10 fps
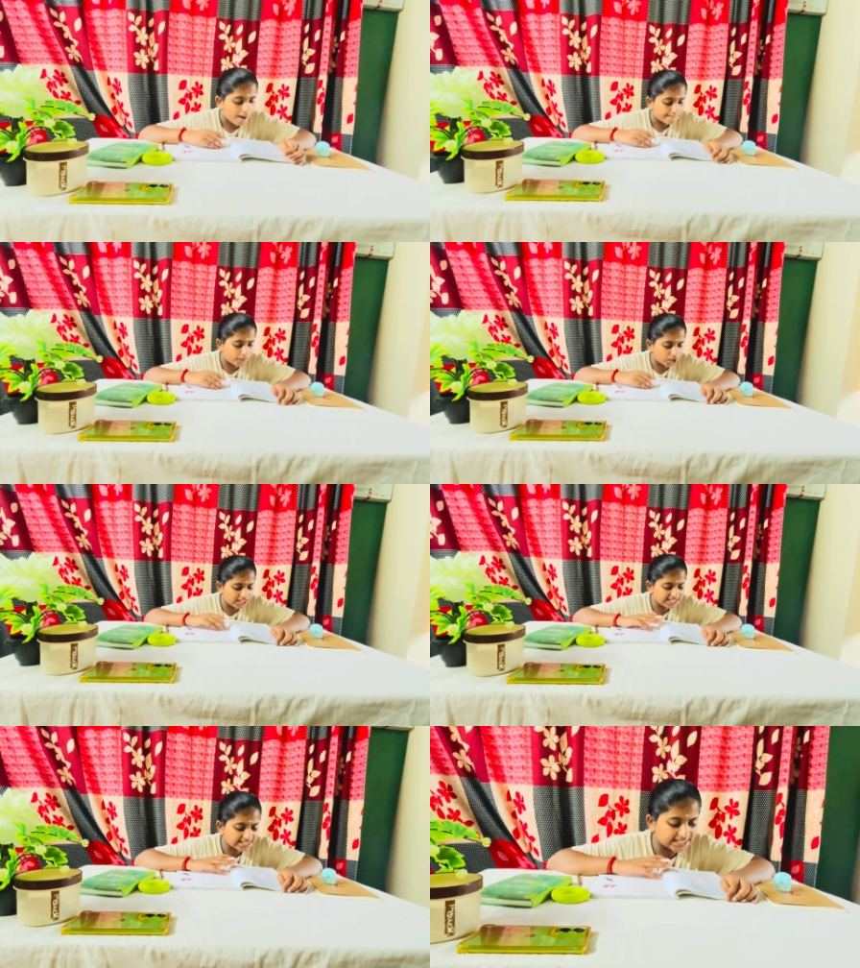
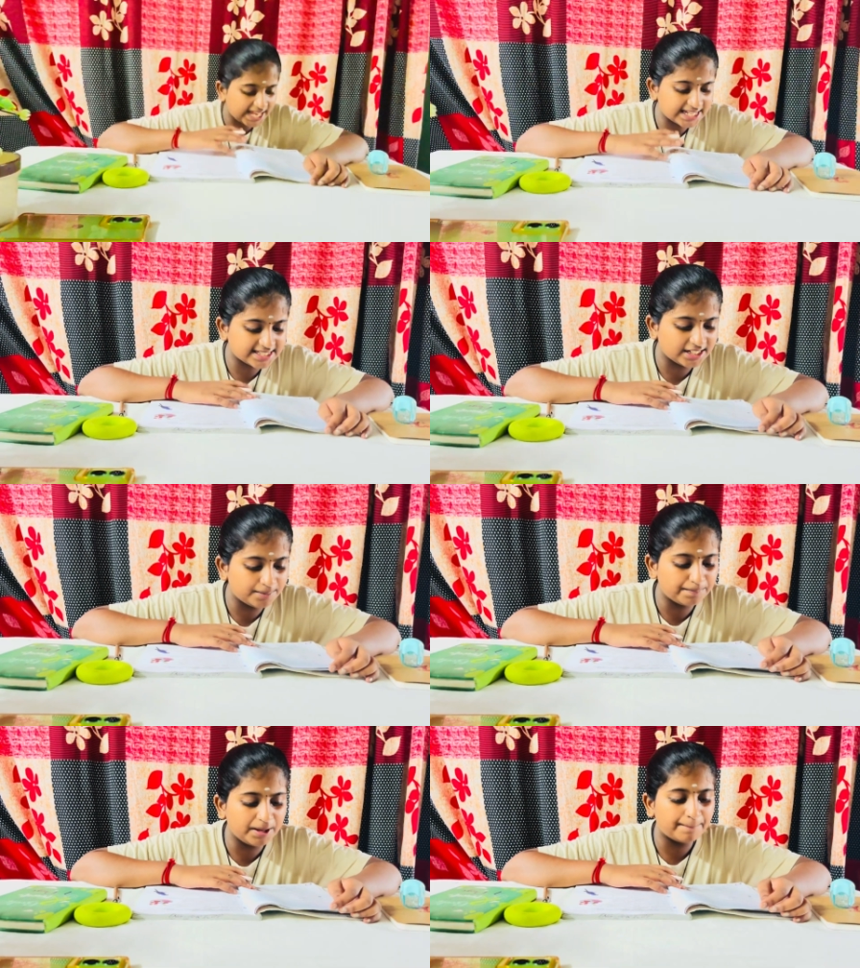Police, cattle,
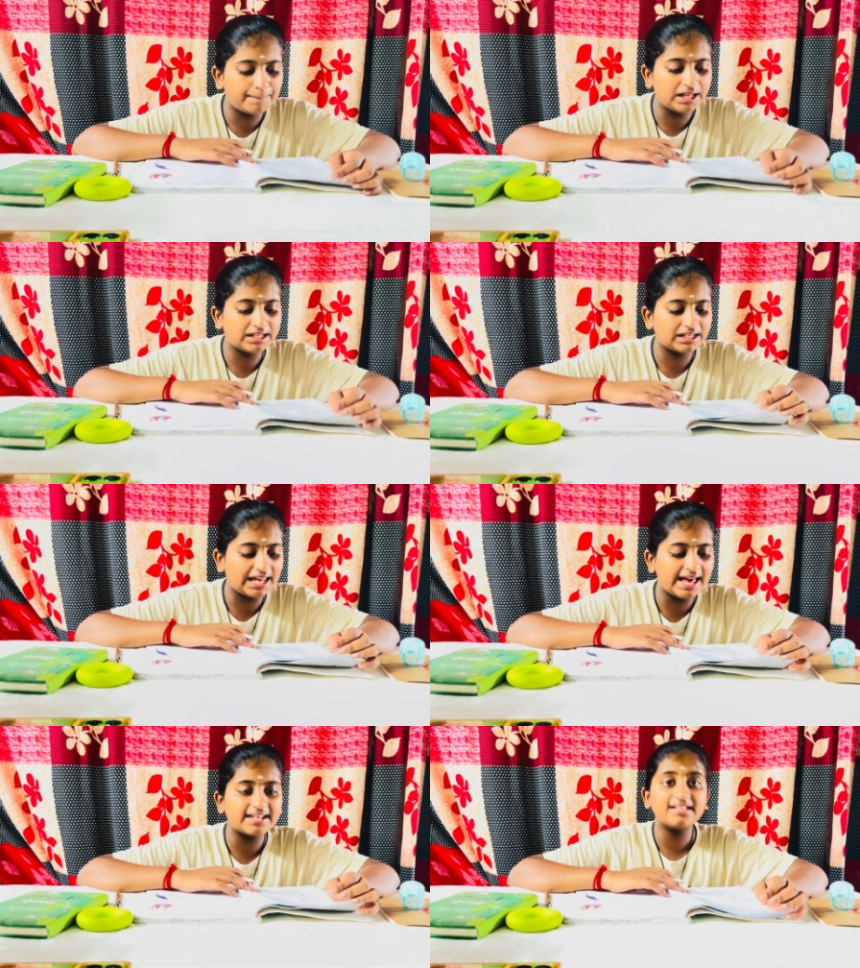people,
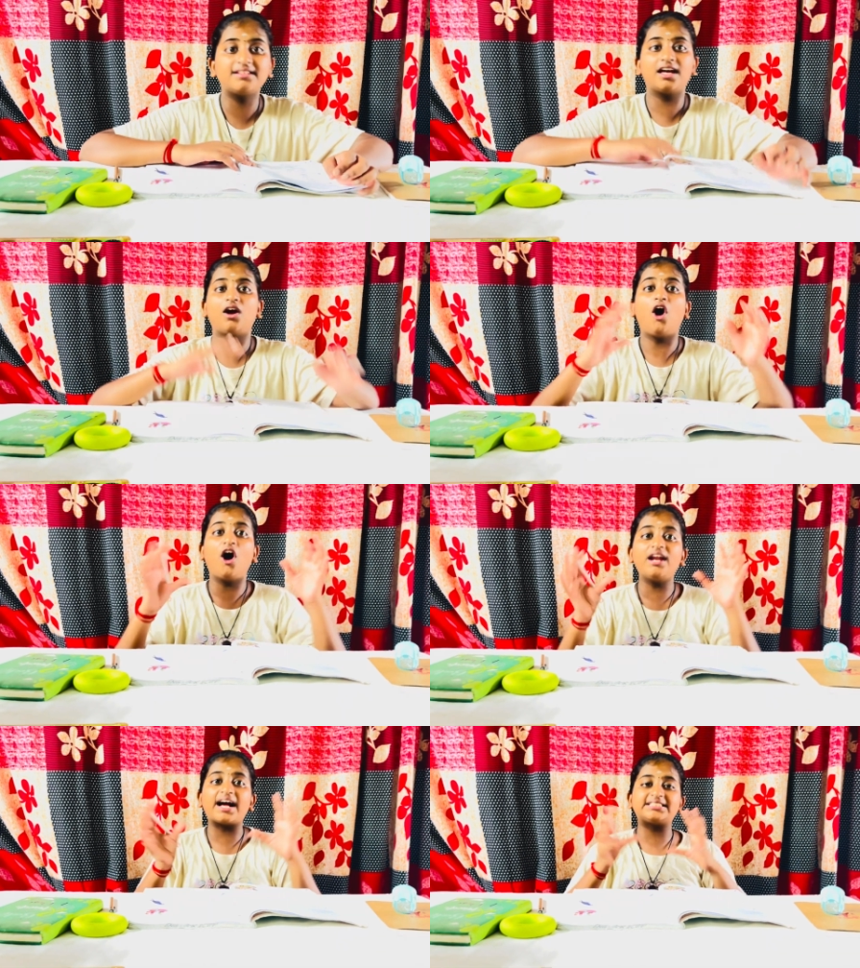clary, they are
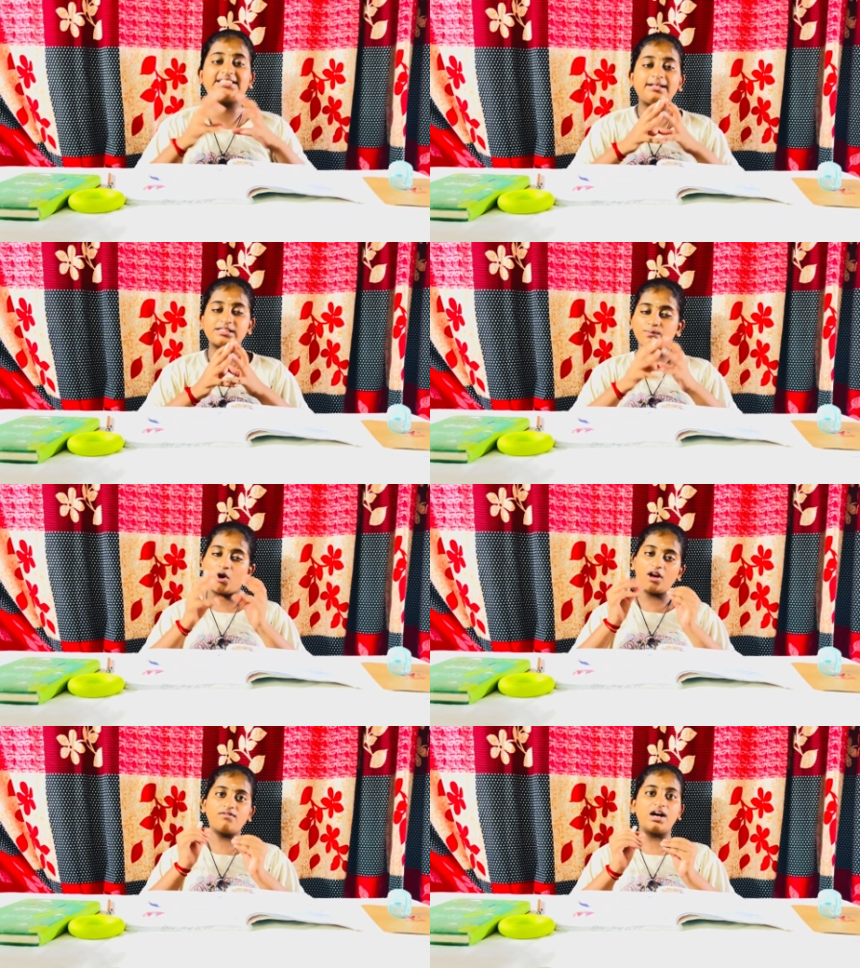all actually
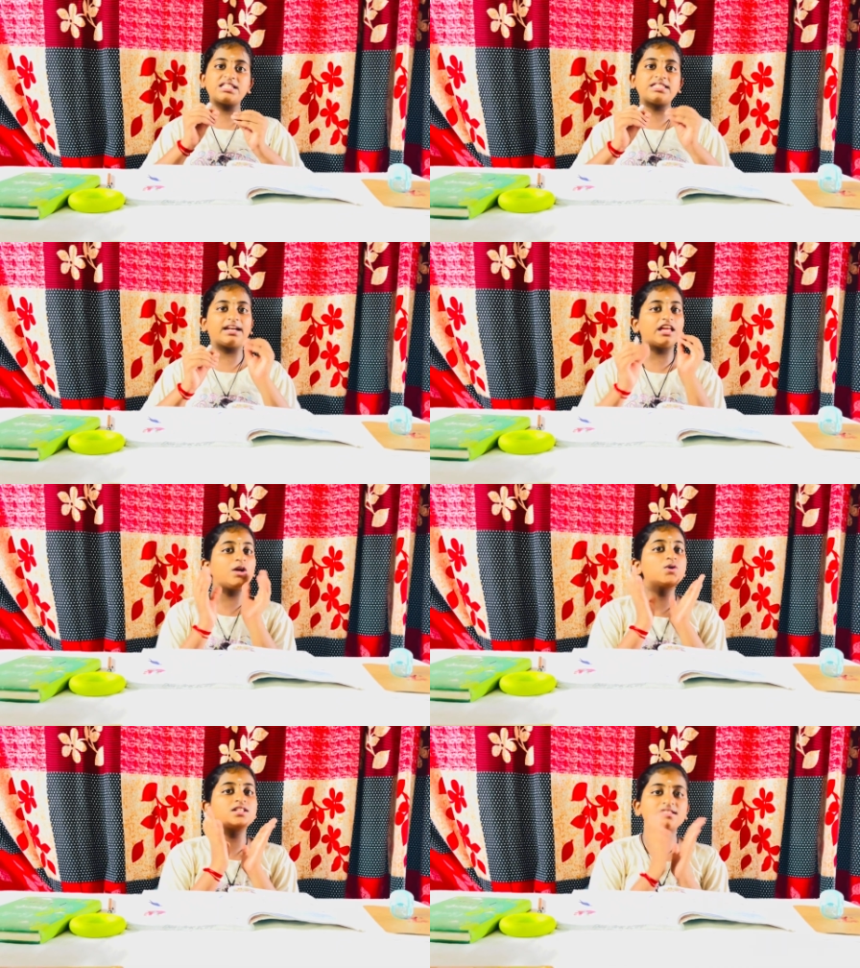small words that are used in